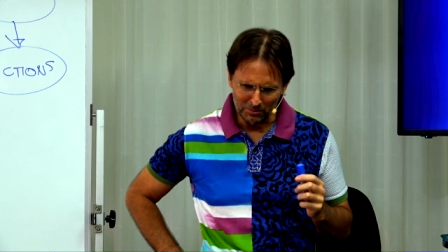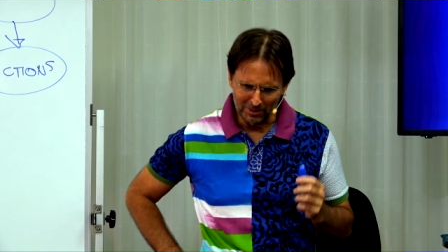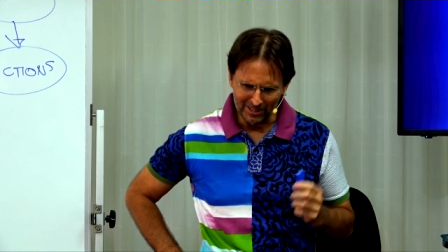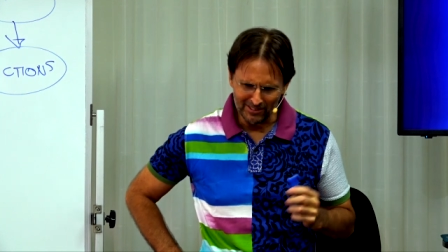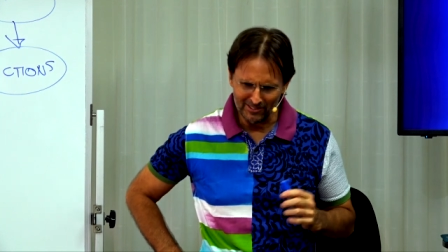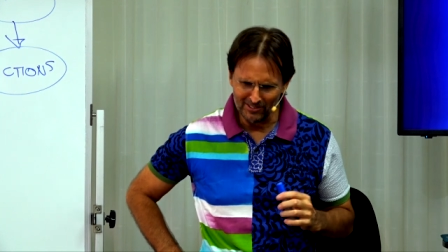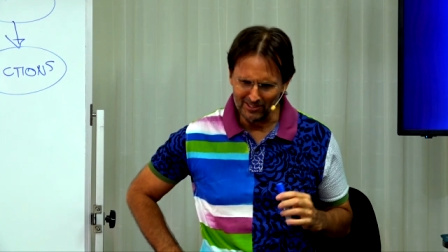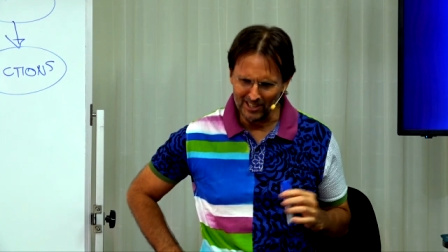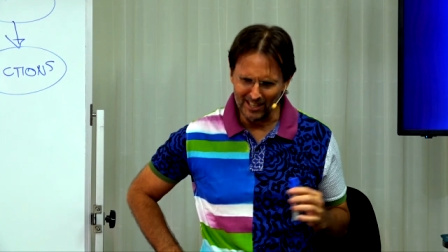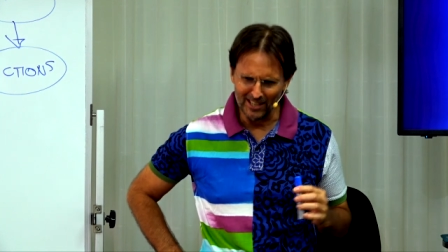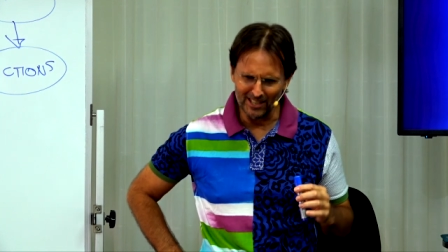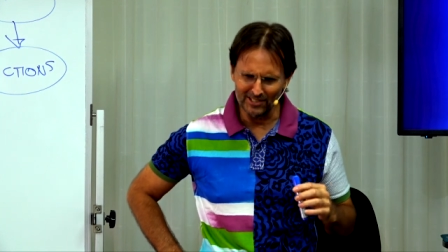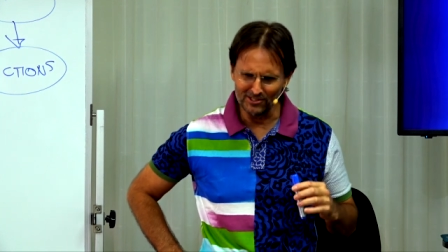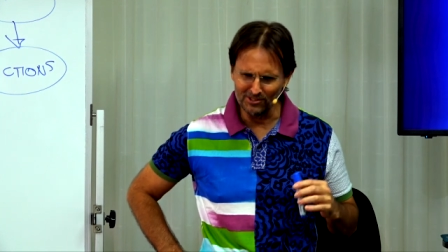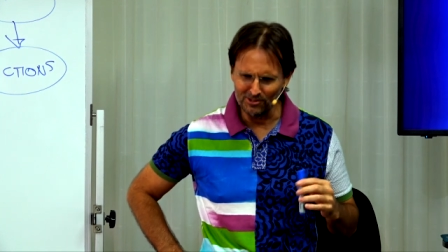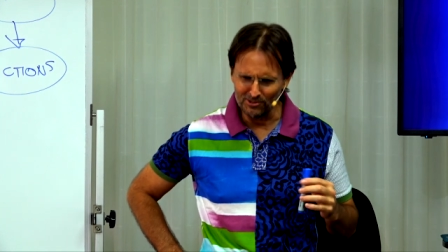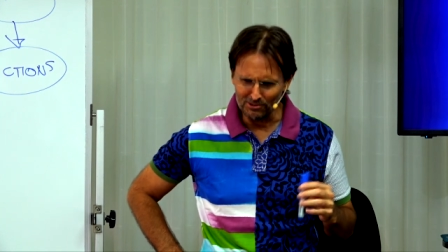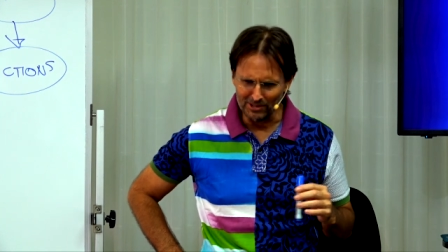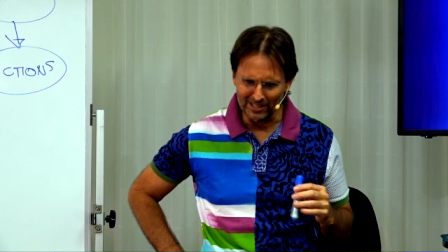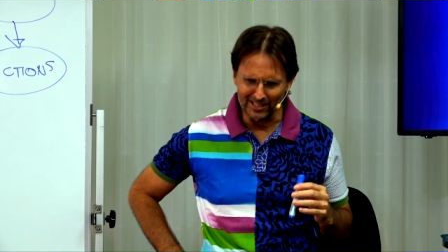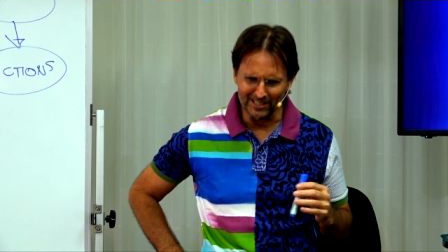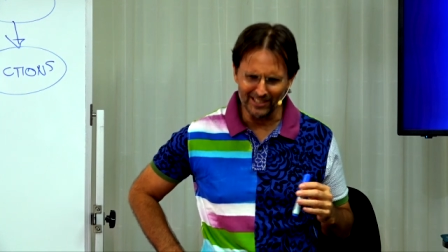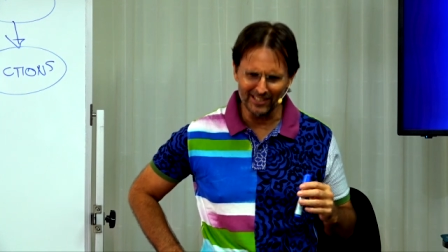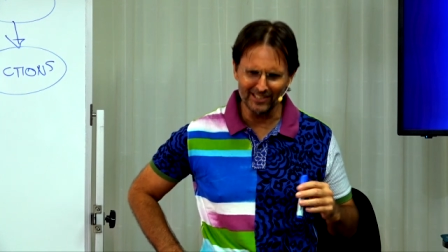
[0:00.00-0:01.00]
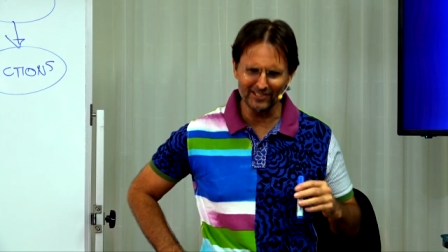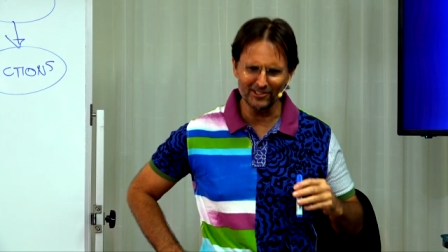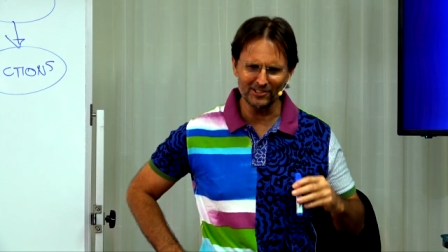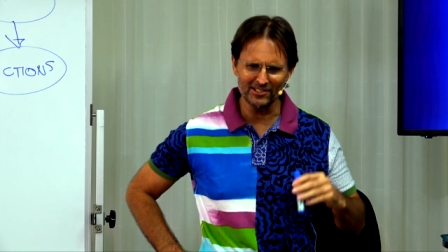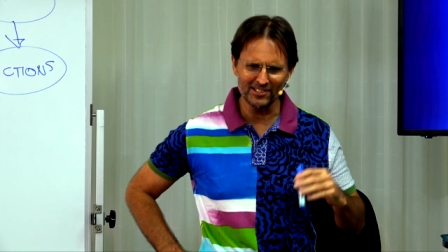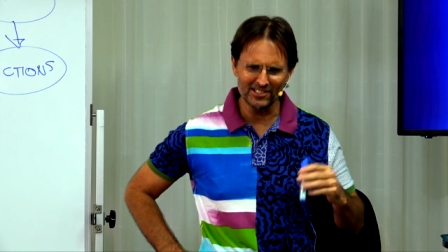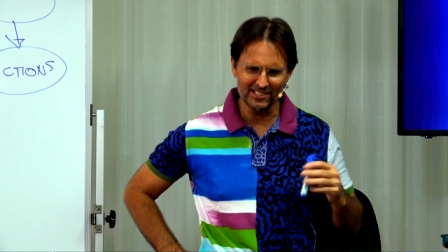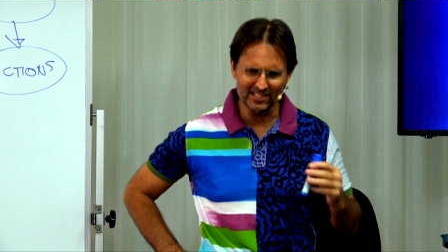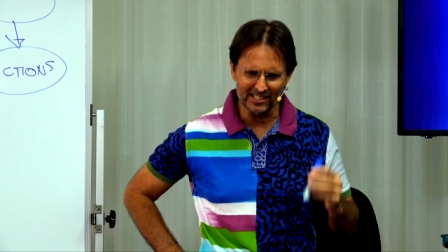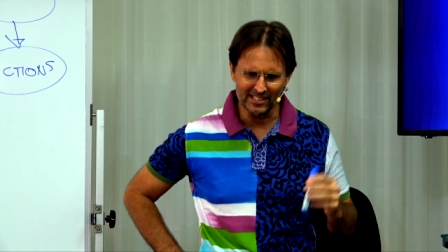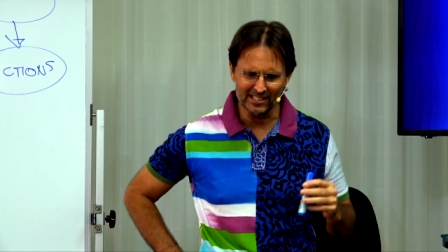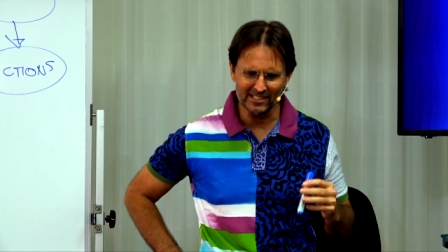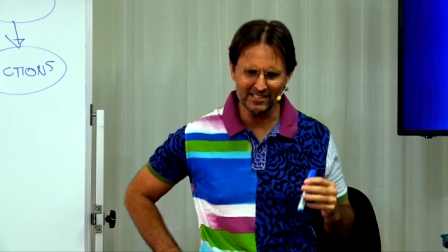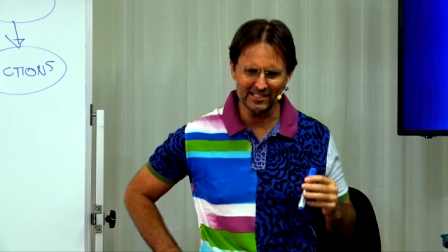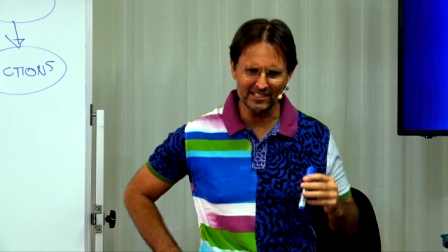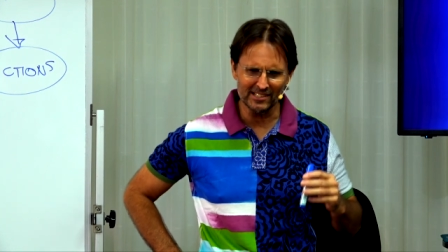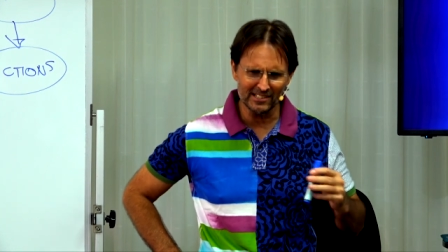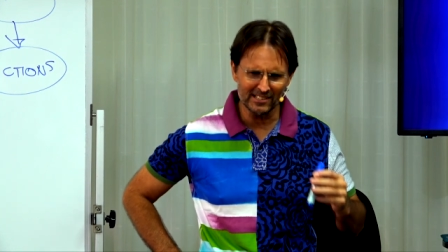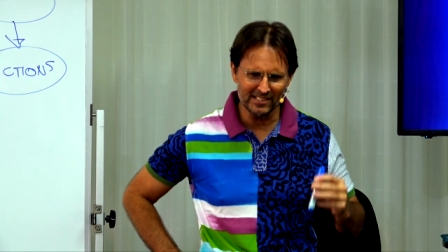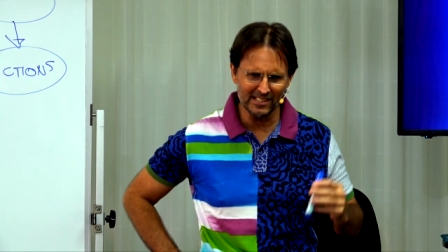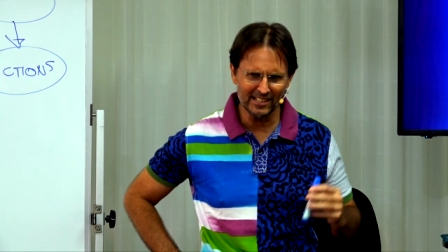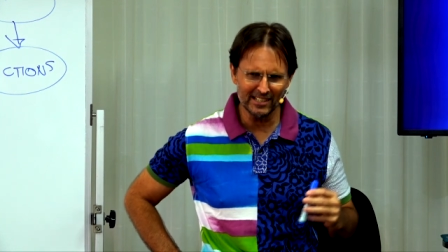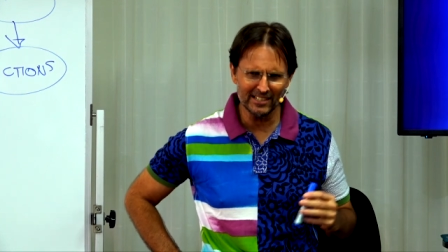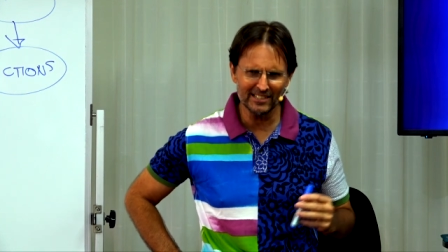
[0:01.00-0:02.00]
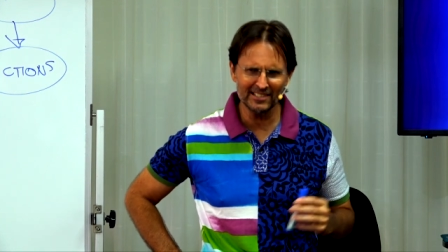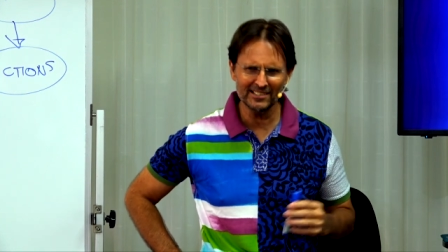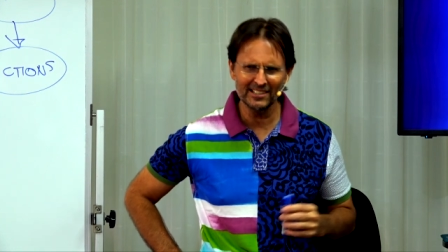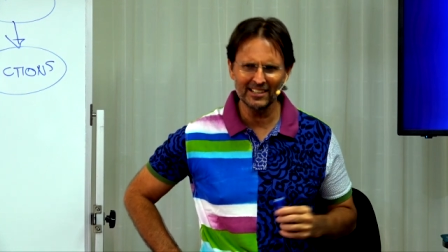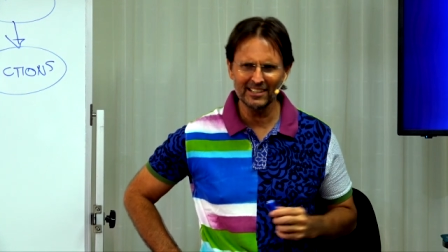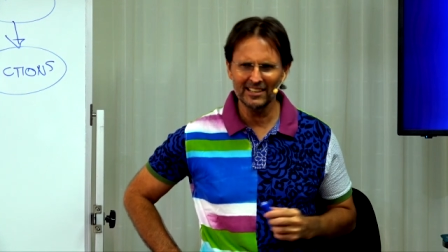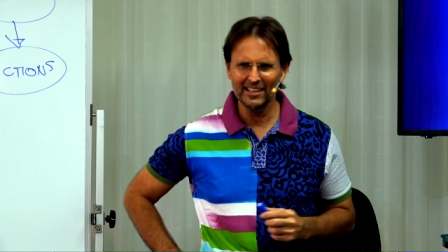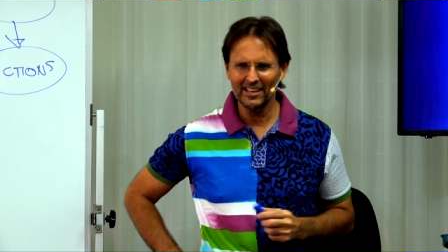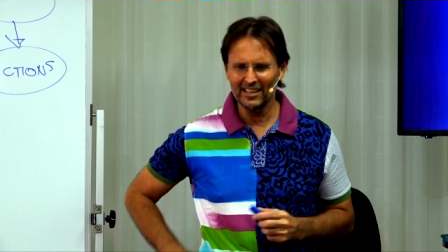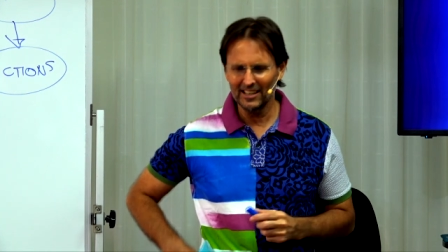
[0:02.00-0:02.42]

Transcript: 1,366.